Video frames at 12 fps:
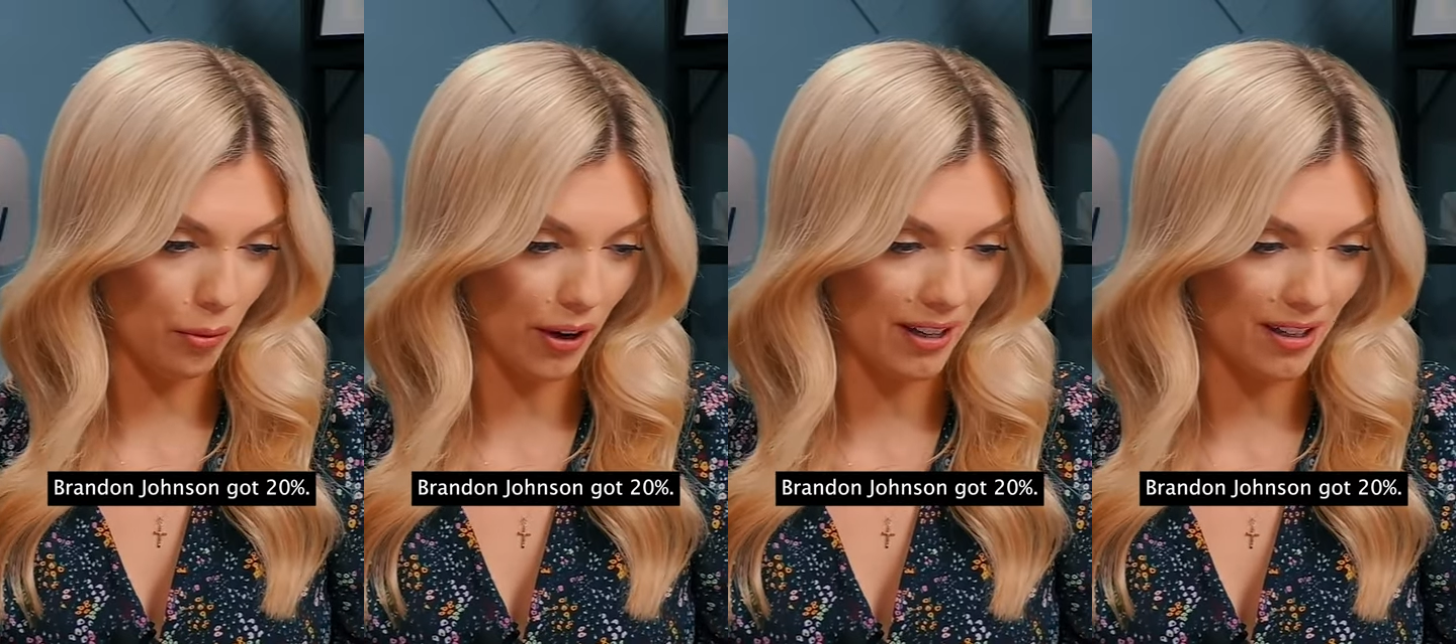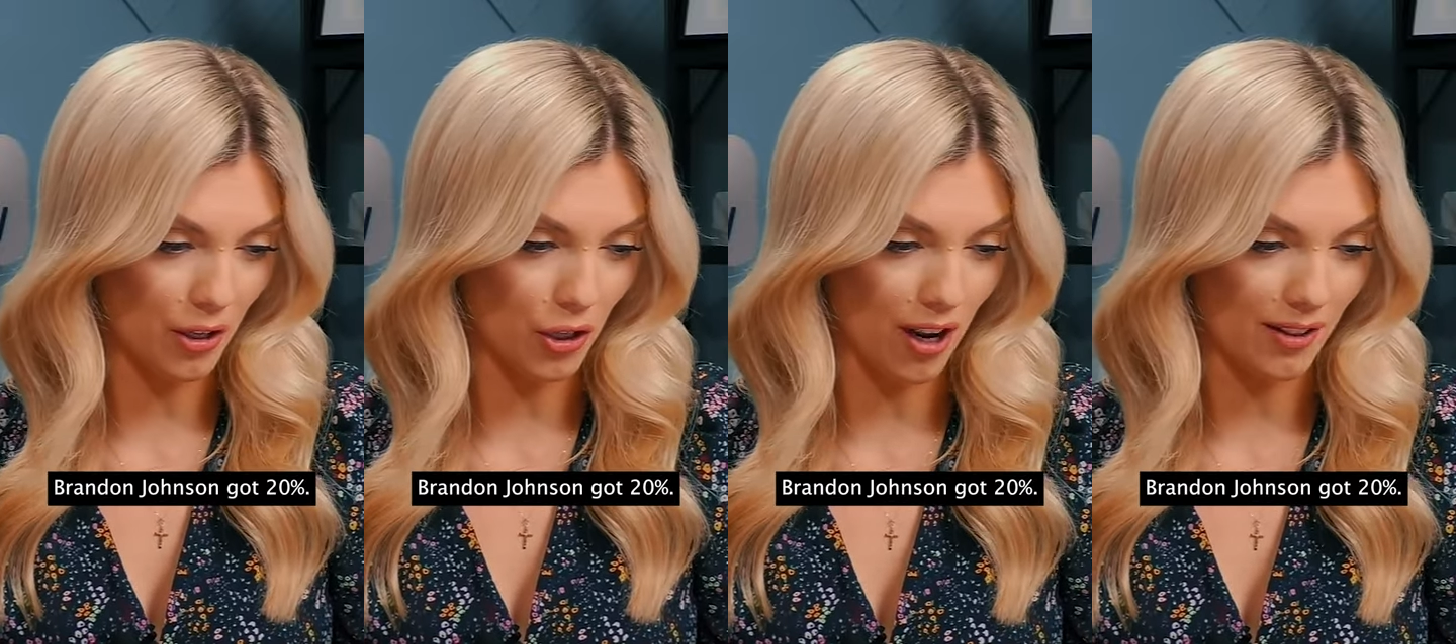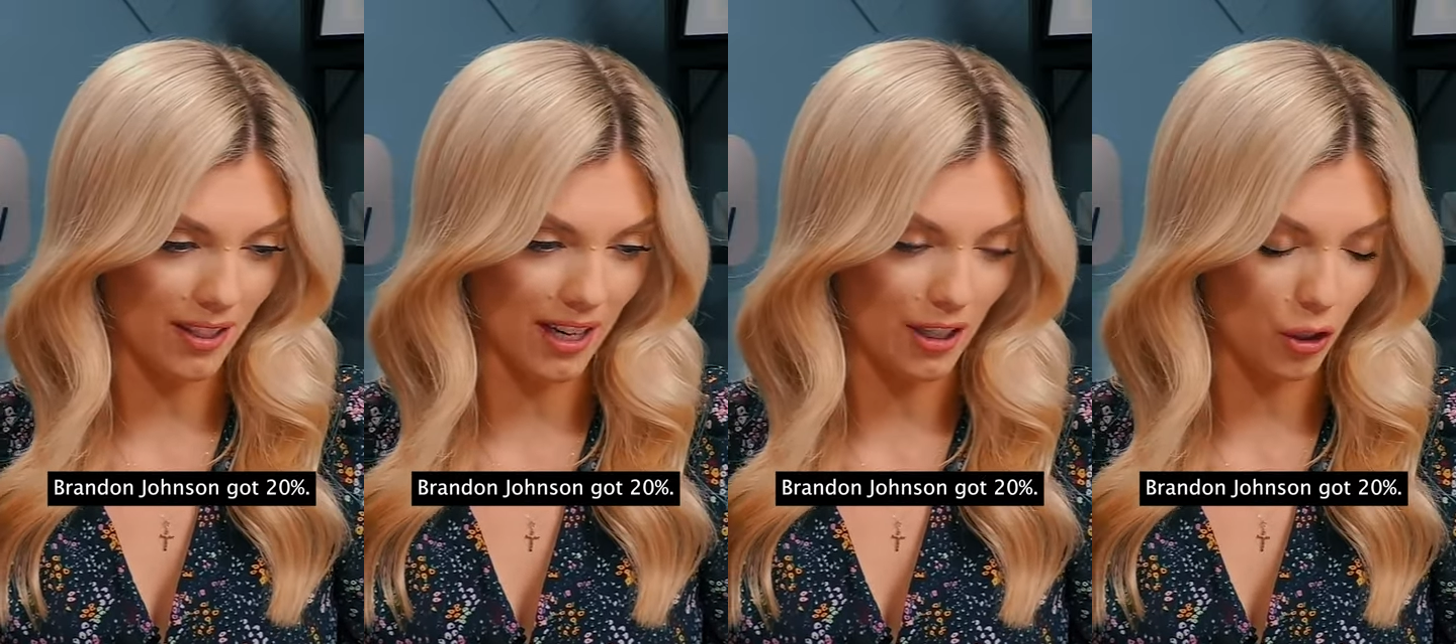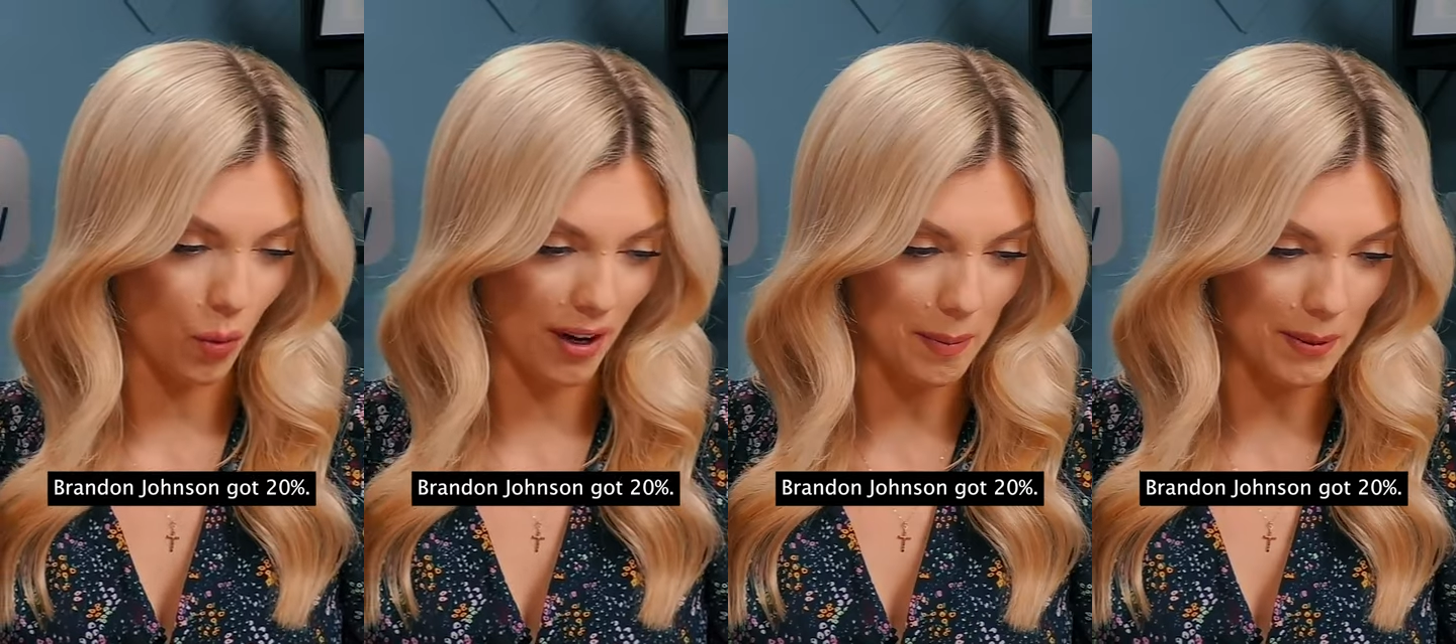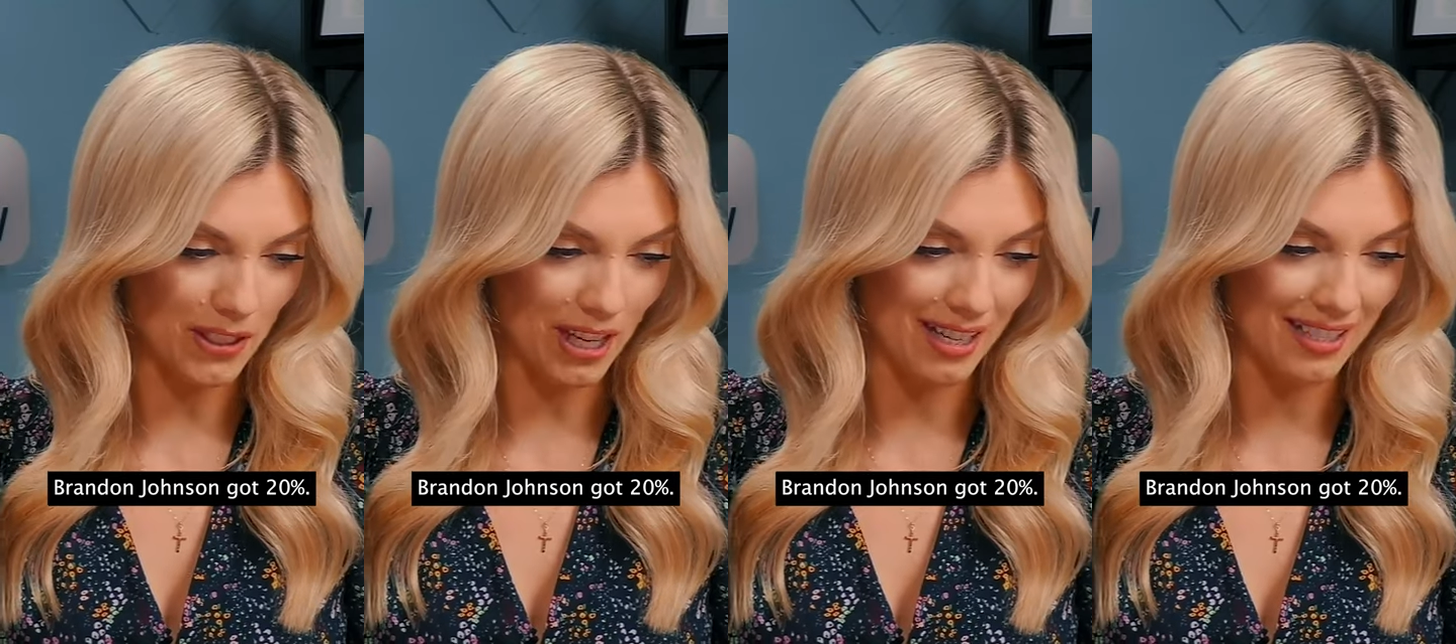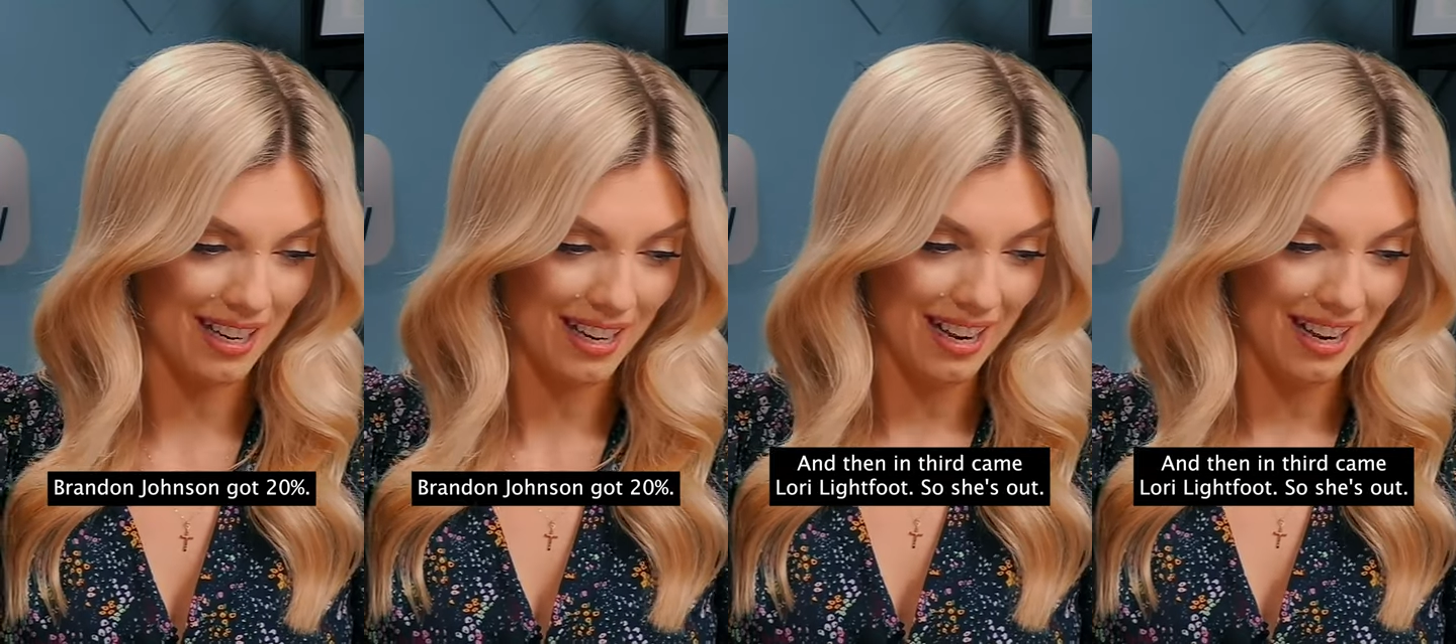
Brandon Johnson got 20%,